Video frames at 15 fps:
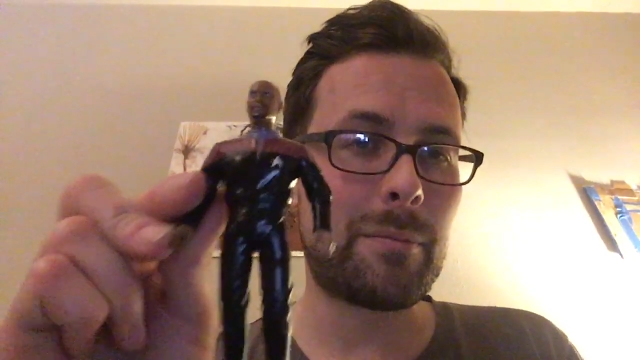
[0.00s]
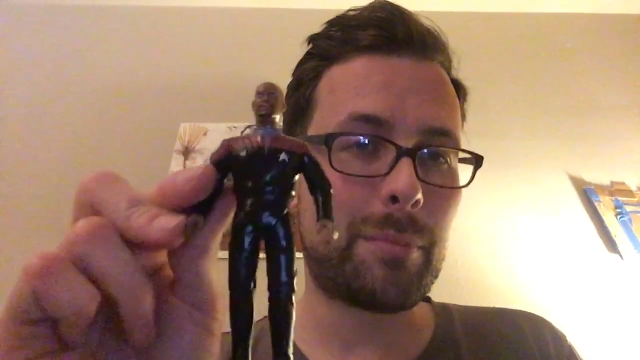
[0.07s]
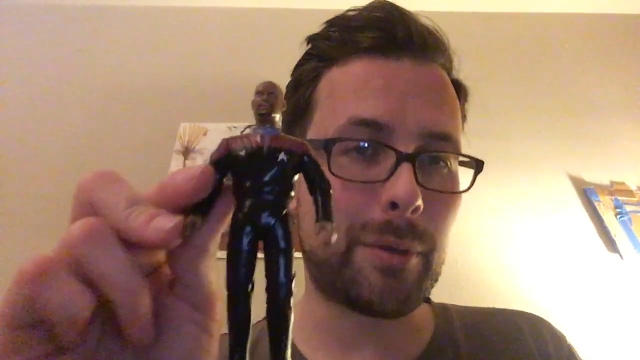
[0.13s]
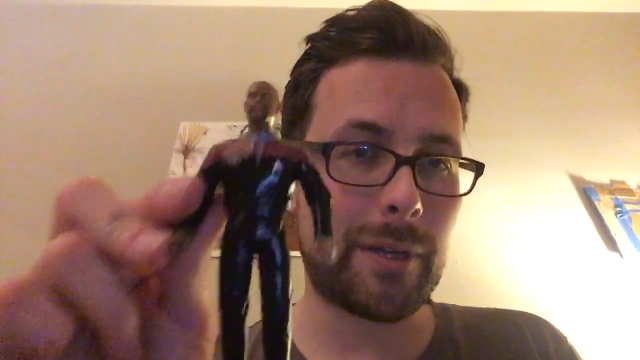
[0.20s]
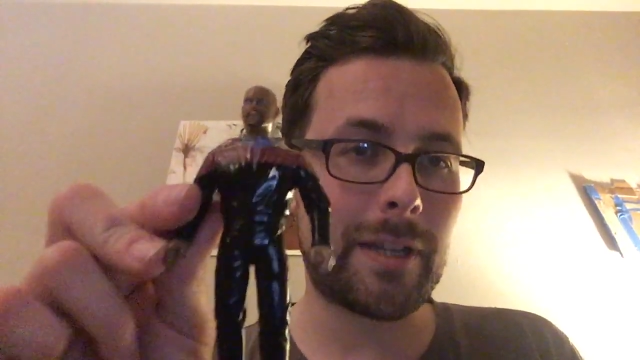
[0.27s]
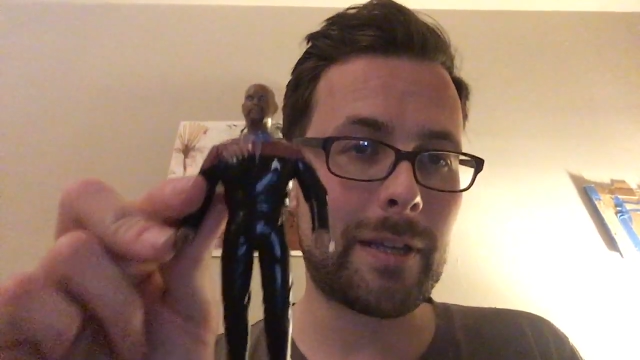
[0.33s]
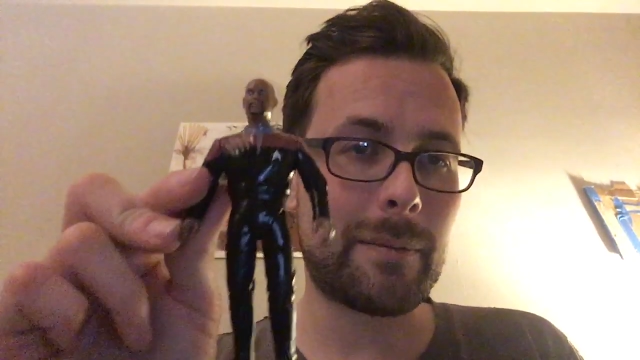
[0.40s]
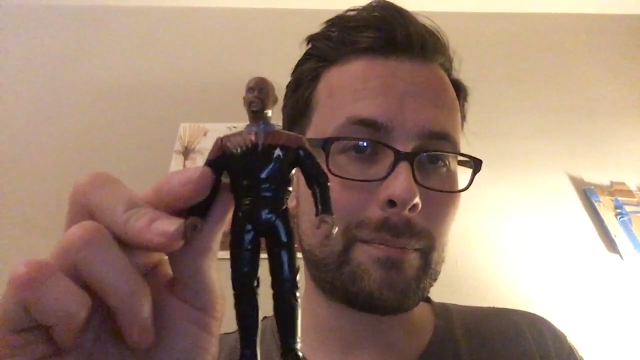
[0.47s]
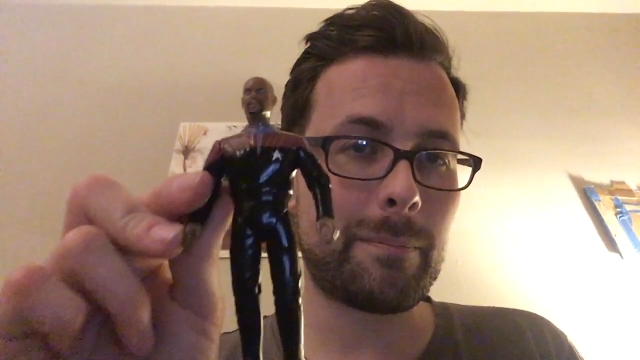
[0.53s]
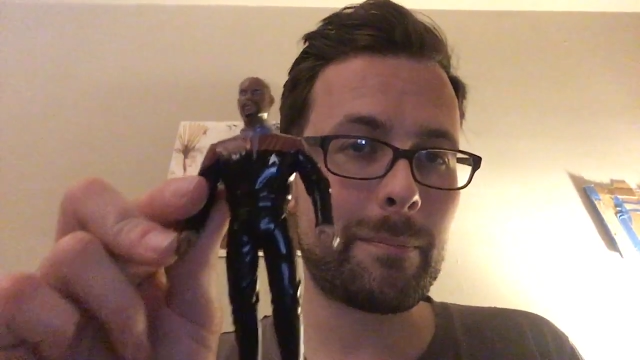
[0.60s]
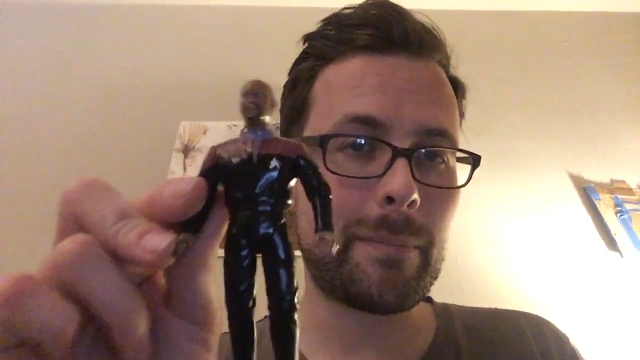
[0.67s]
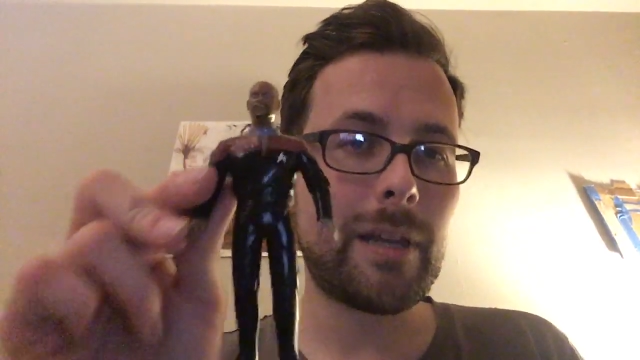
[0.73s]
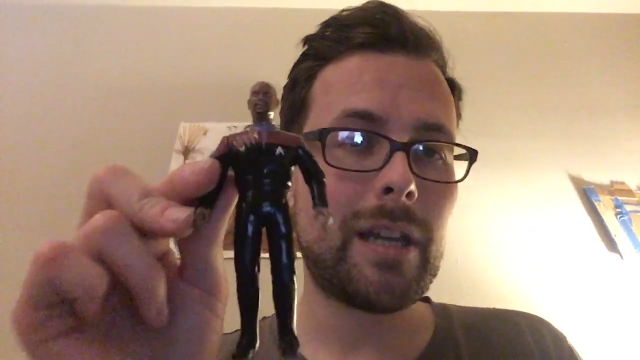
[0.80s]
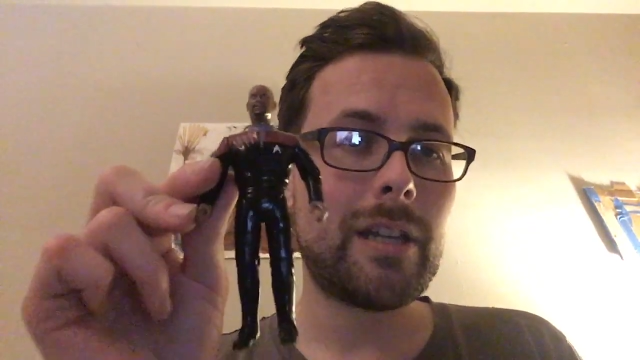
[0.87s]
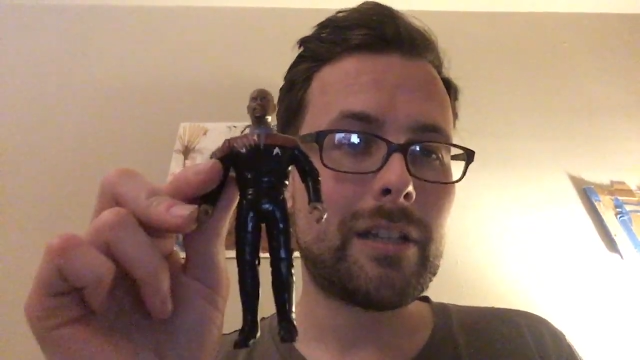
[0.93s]
to put him
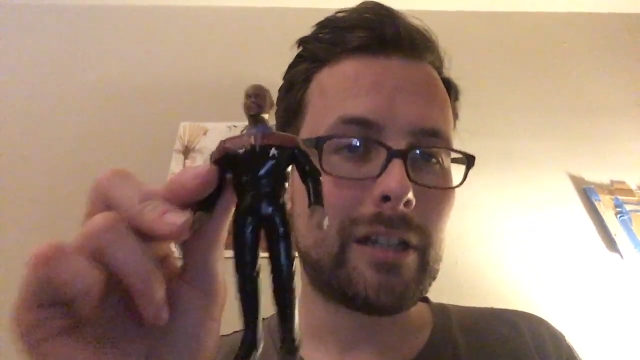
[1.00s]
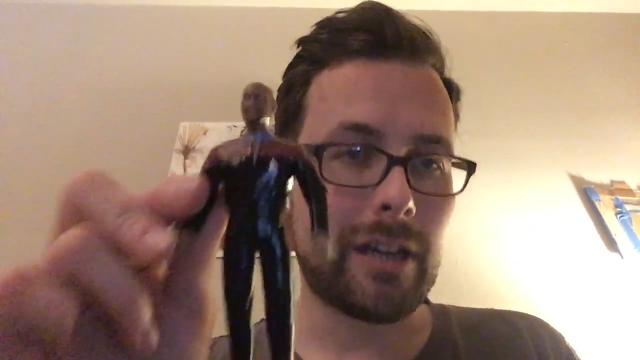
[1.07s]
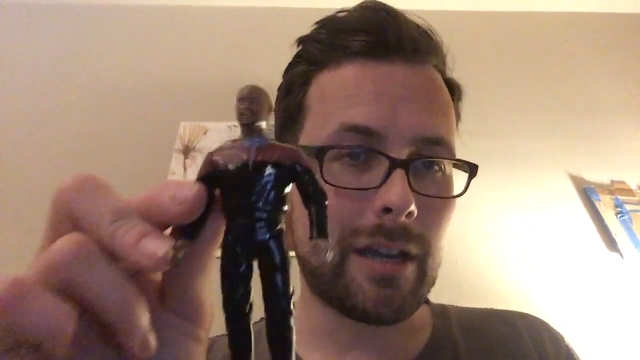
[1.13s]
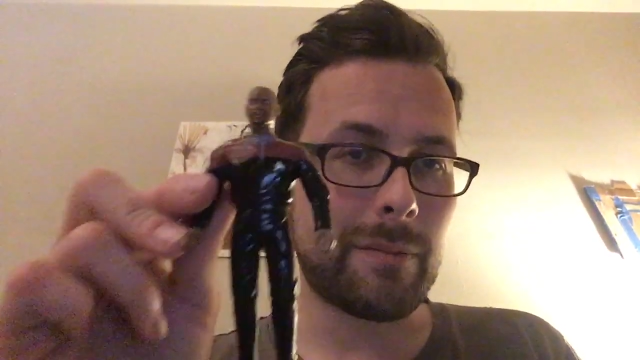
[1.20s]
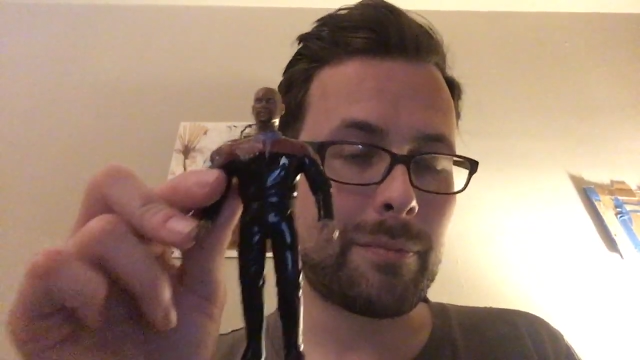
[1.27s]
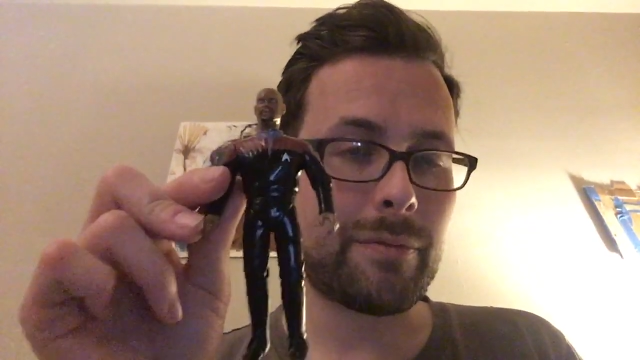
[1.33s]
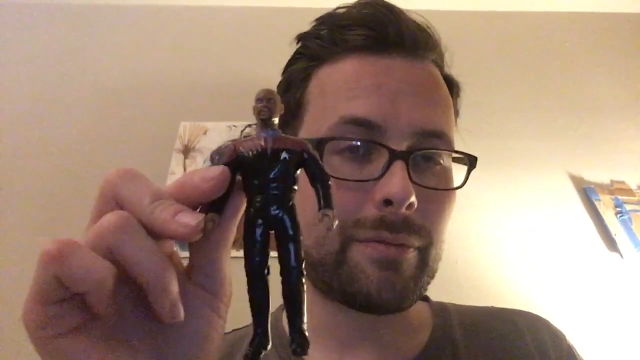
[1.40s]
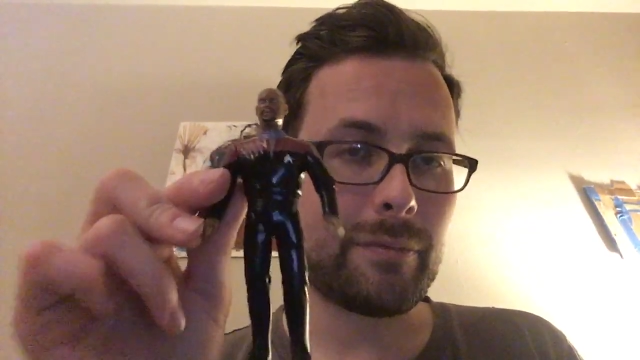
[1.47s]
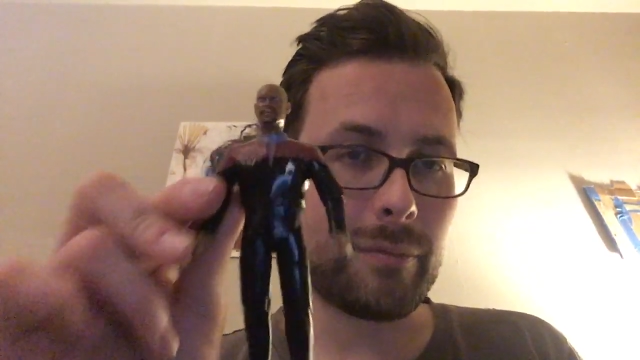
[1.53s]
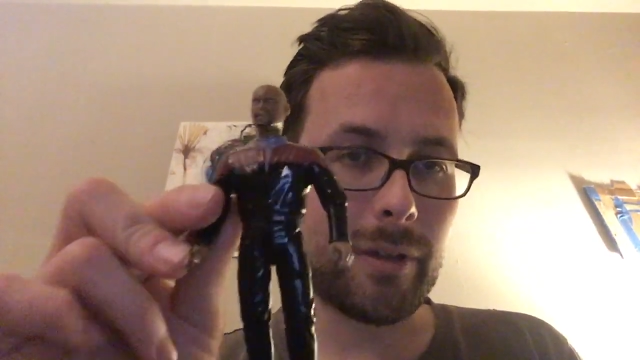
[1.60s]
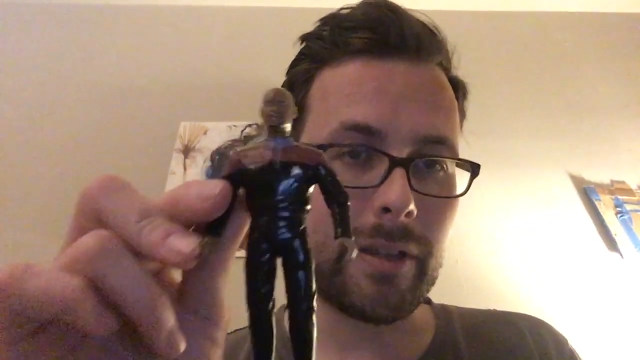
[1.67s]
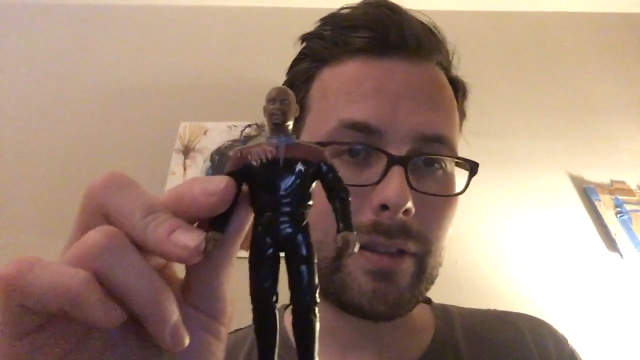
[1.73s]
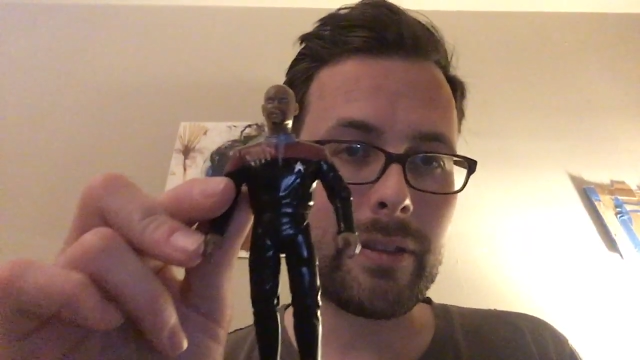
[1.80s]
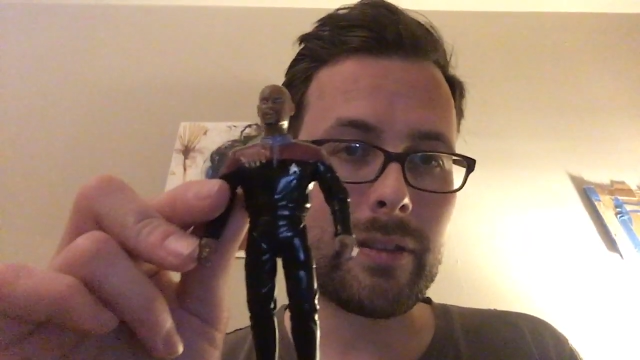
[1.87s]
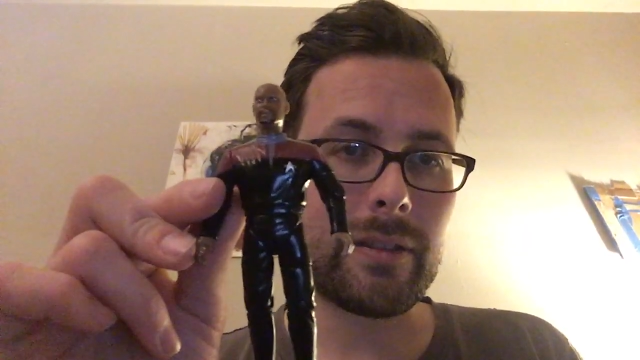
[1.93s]
up
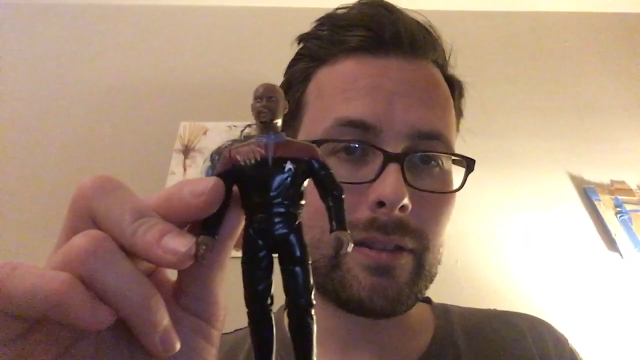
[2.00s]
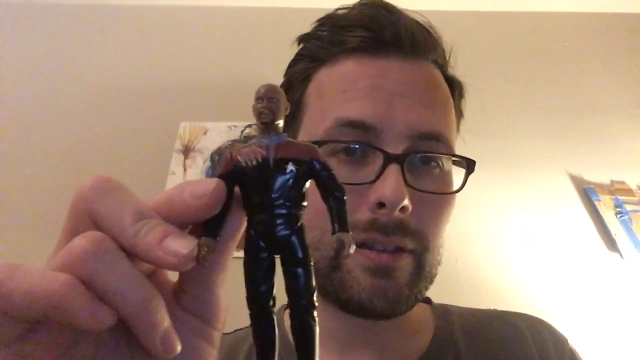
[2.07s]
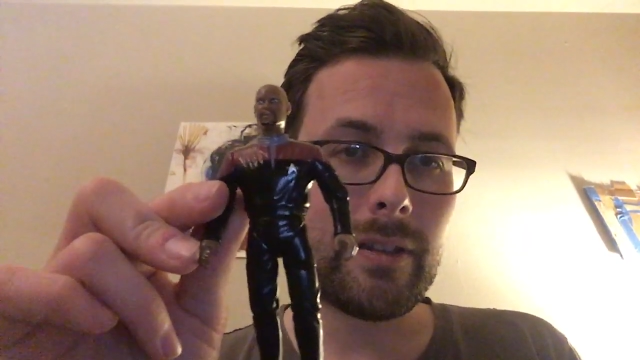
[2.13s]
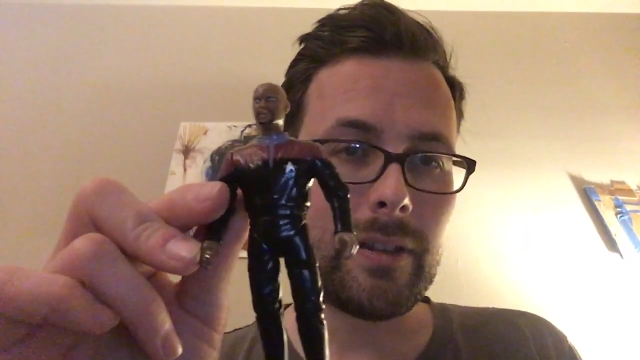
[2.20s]
with